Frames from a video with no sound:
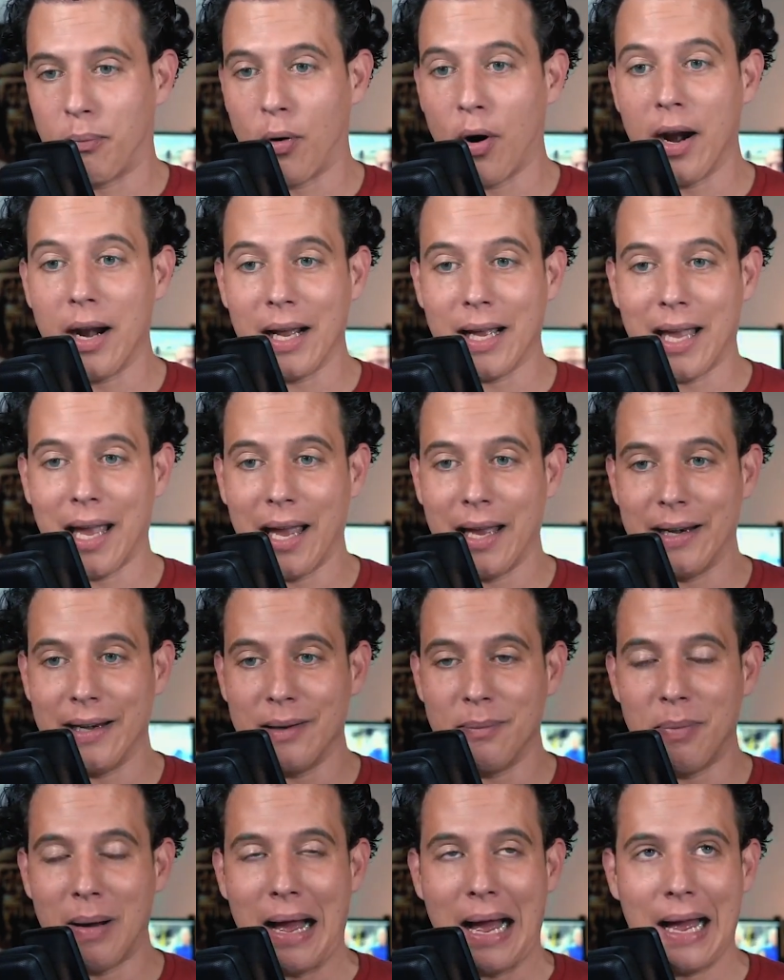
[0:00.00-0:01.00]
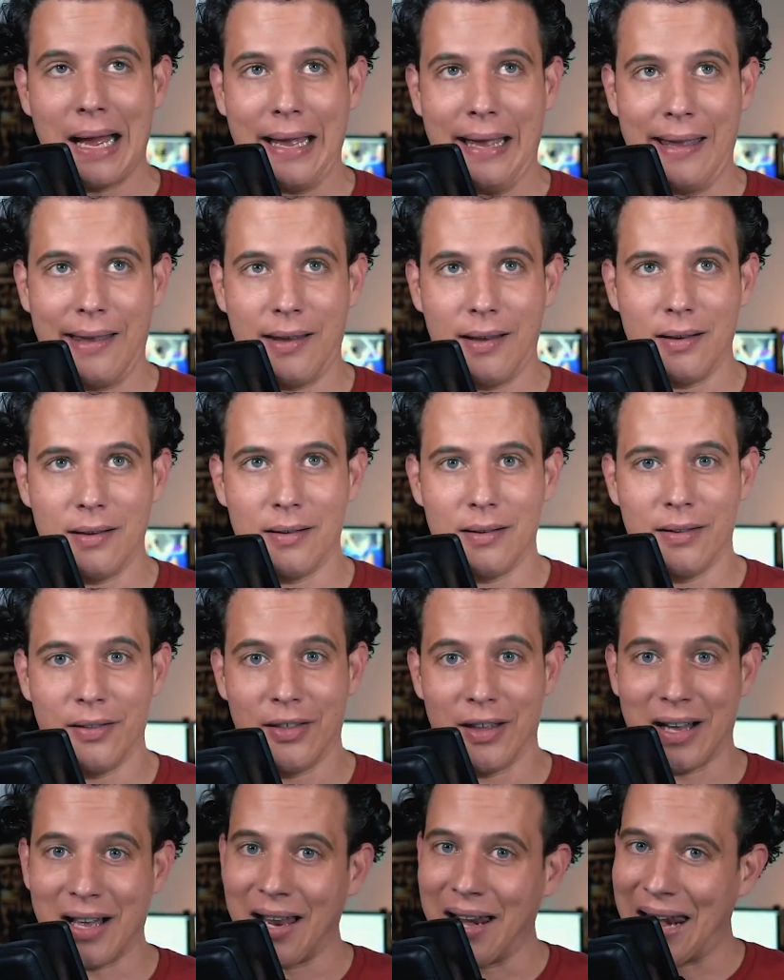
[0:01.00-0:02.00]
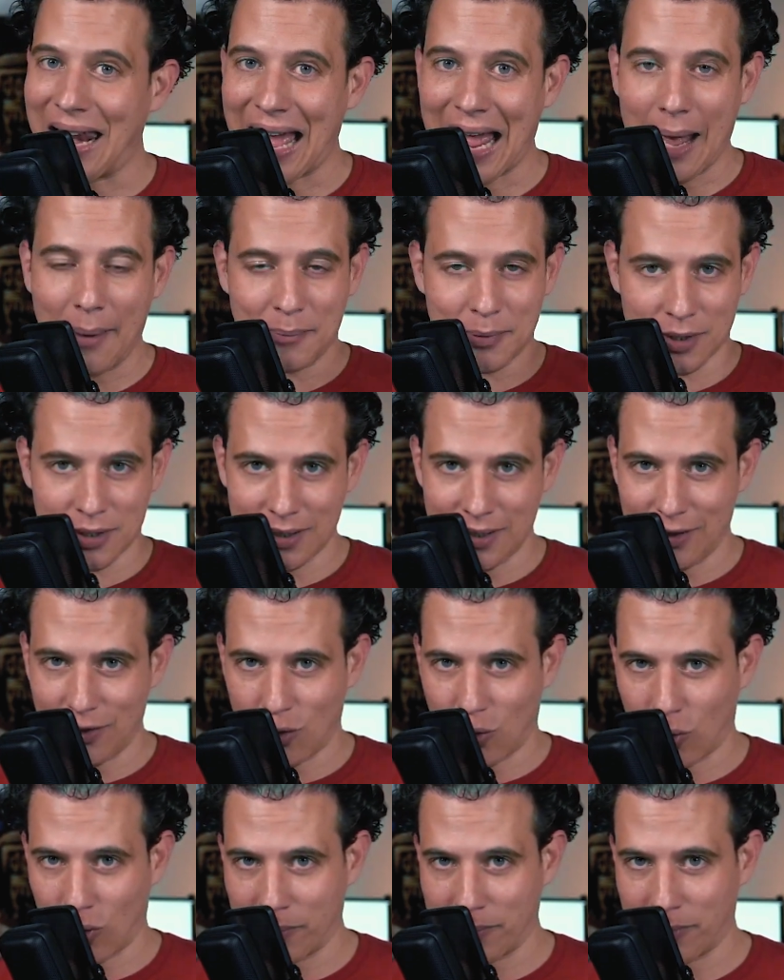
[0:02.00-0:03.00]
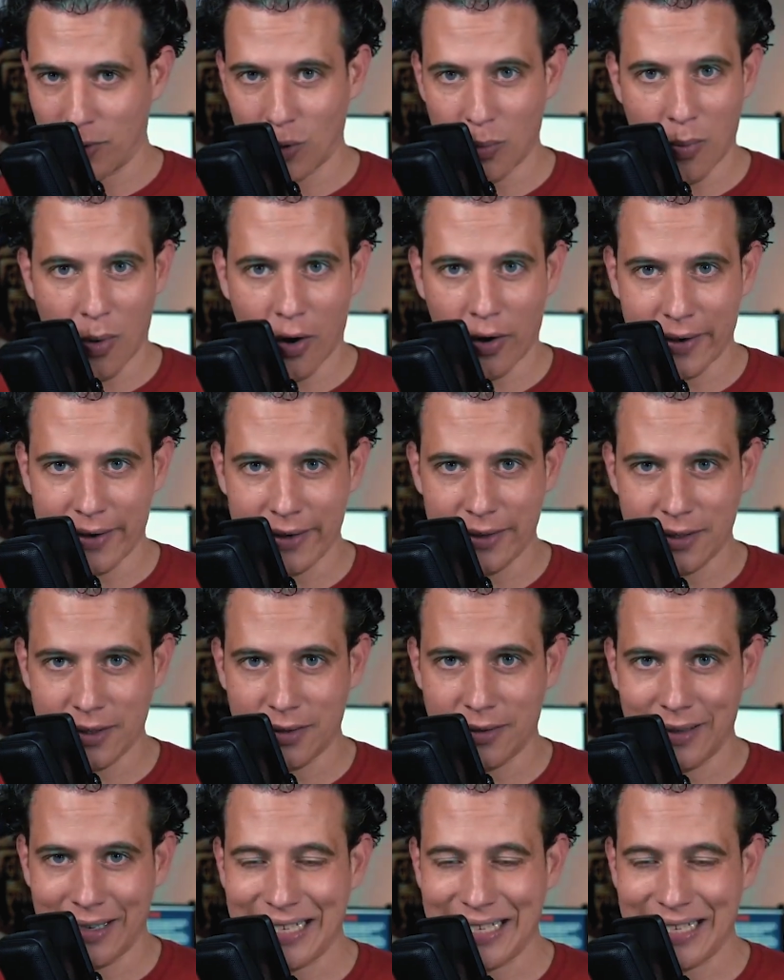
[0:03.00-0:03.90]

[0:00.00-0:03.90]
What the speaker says: predicated by the collapse in crypto markets.